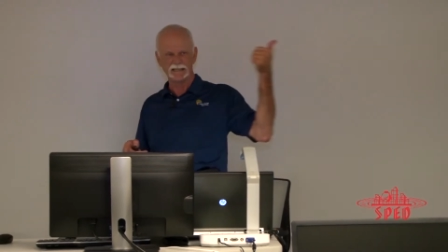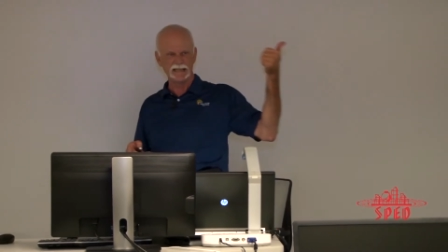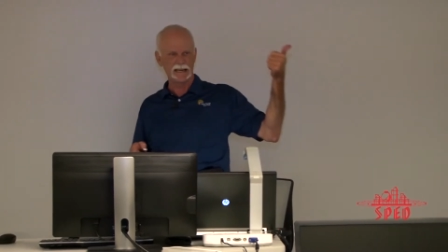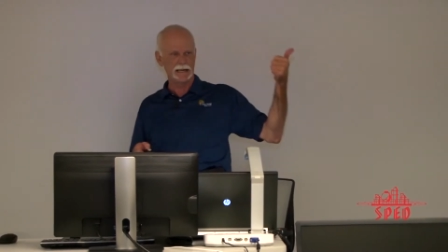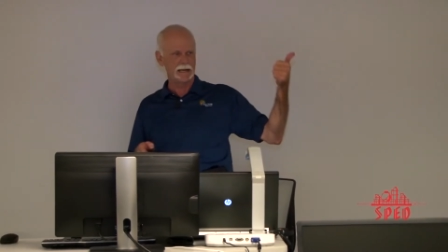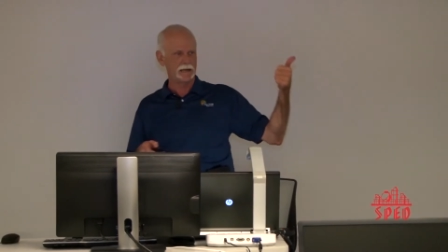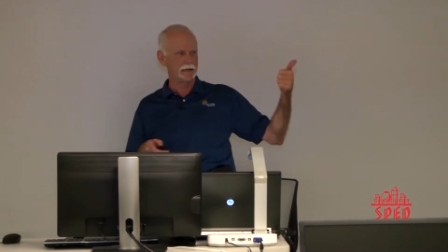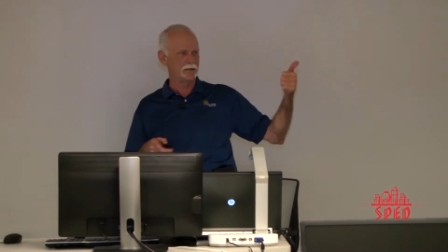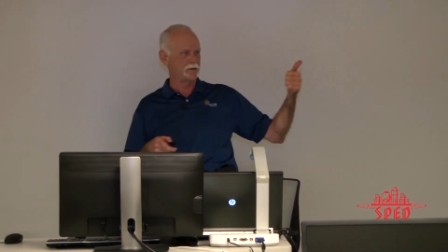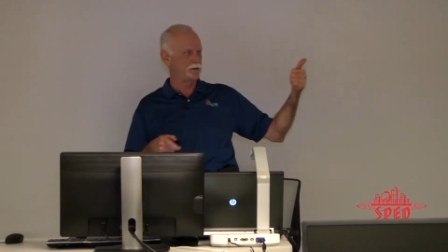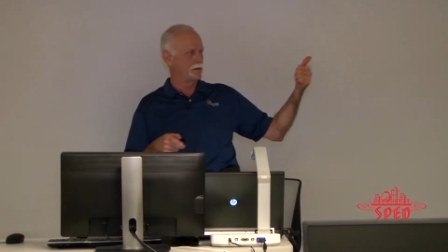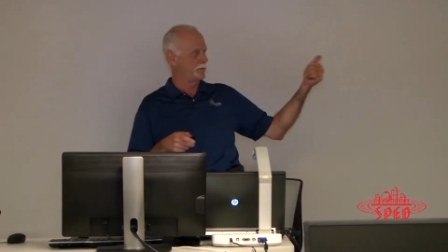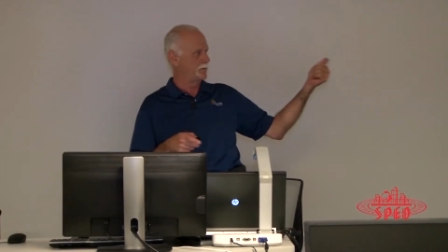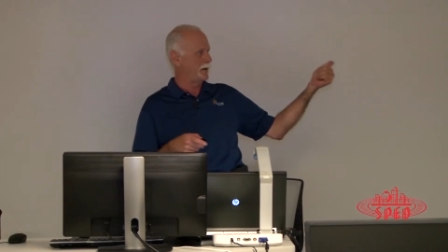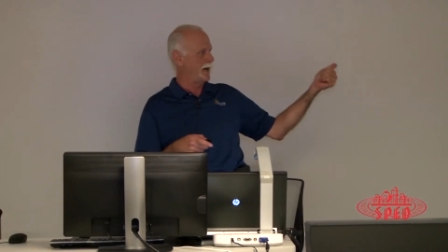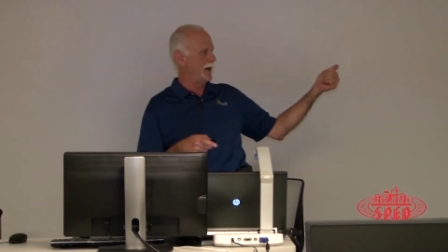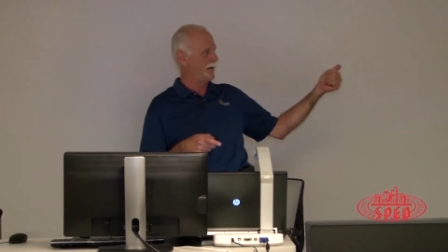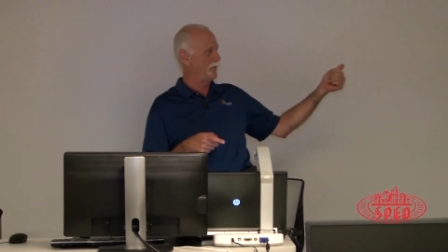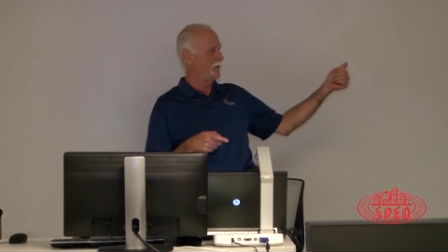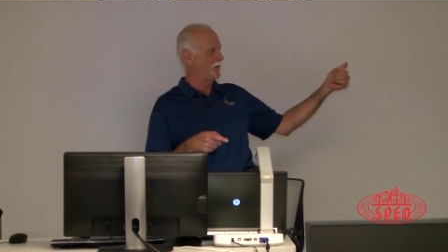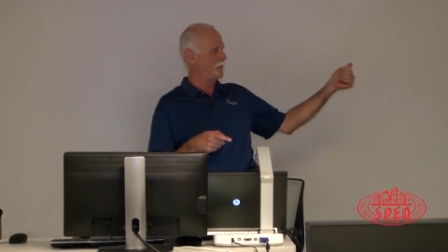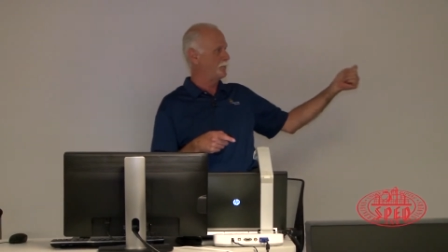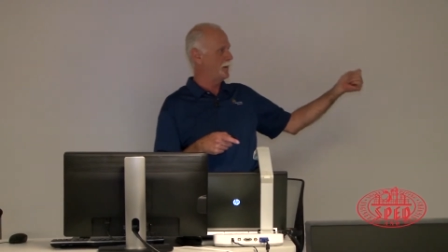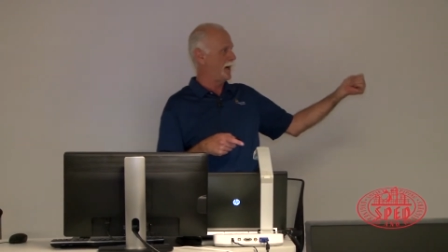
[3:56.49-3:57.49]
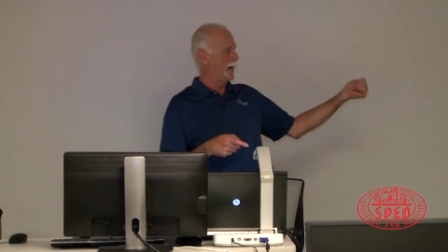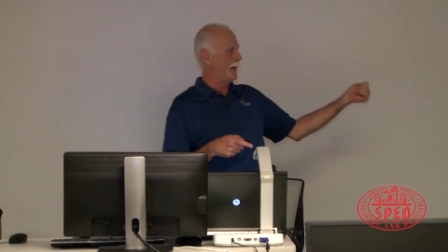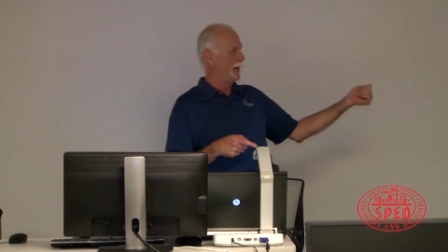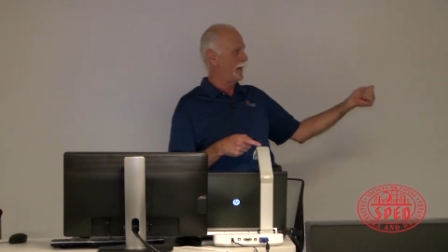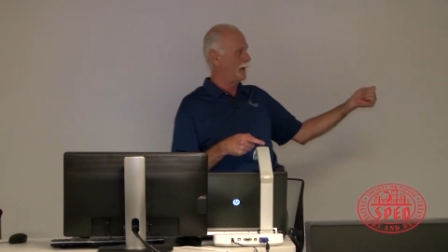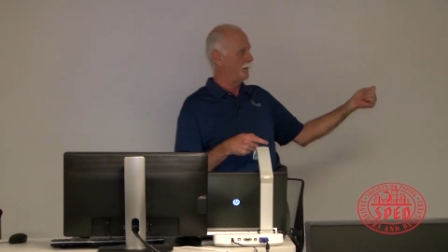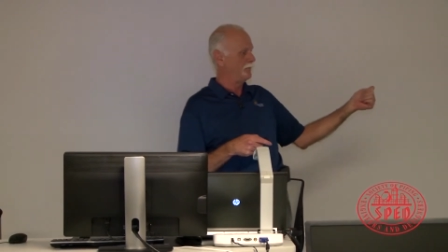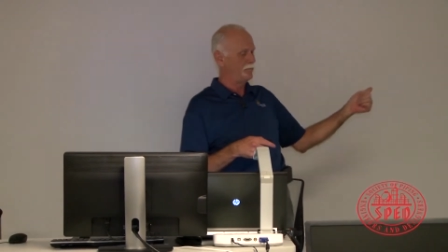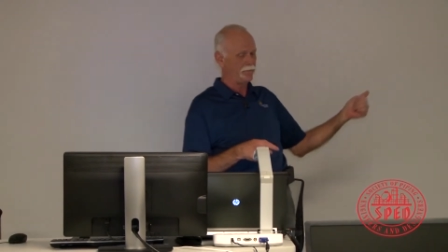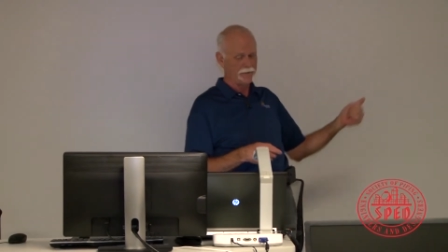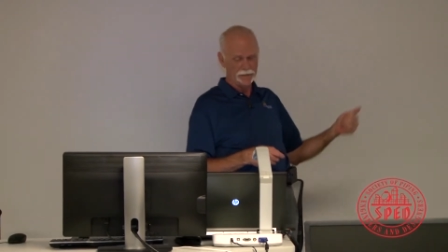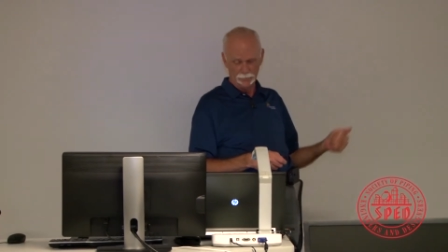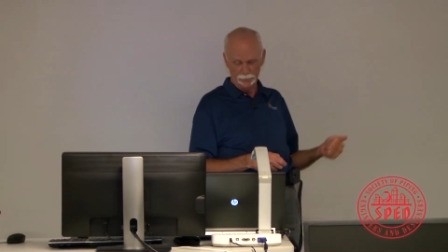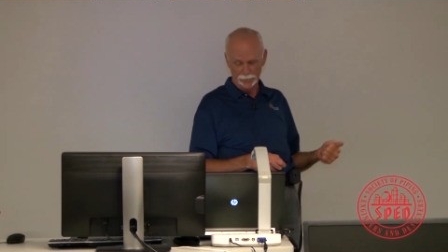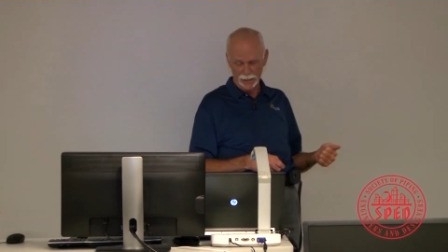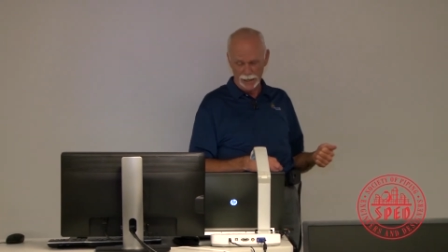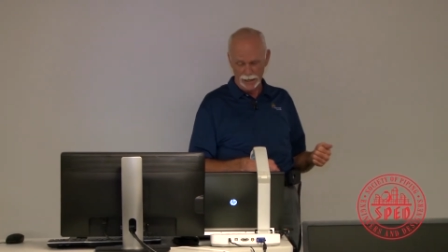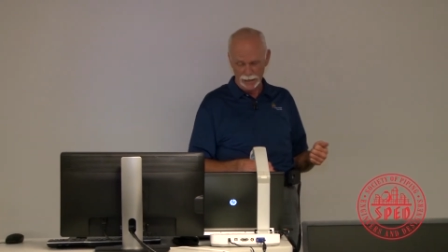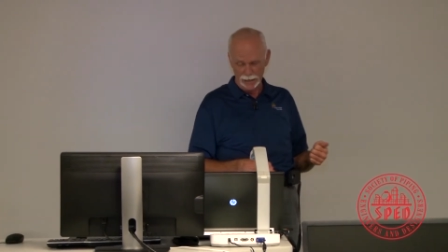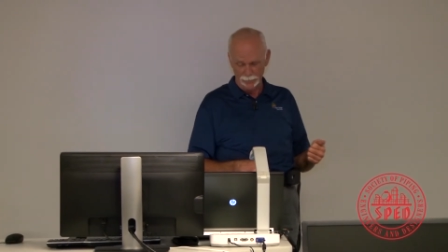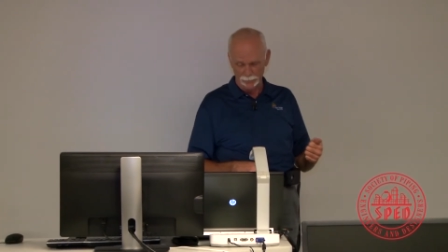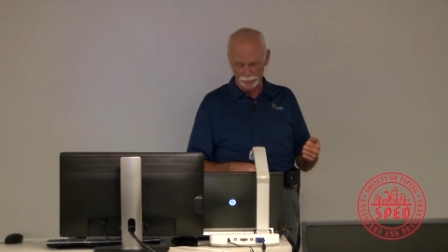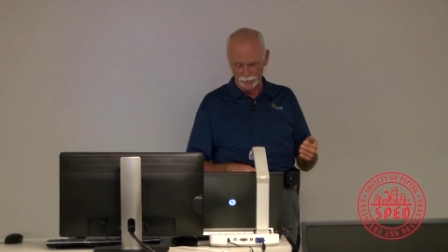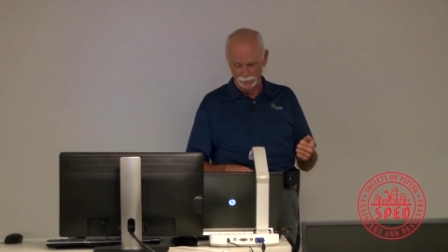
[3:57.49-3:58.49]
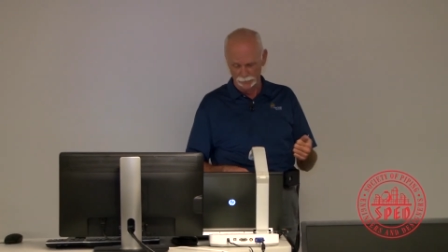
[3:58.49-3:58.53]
the engine driving behind Fieldpipe.